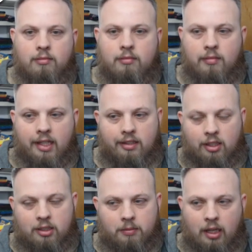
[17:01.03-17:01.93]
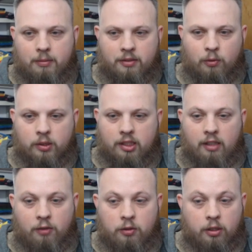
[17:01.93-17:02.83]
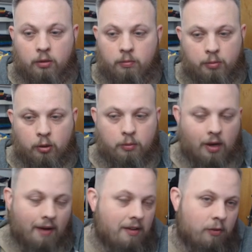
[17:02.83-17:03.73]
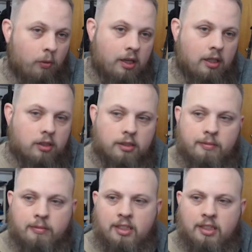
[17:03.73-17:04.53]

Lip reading: get there sometimes, unfortunately. And if you do, boom, you have that for 1 energy.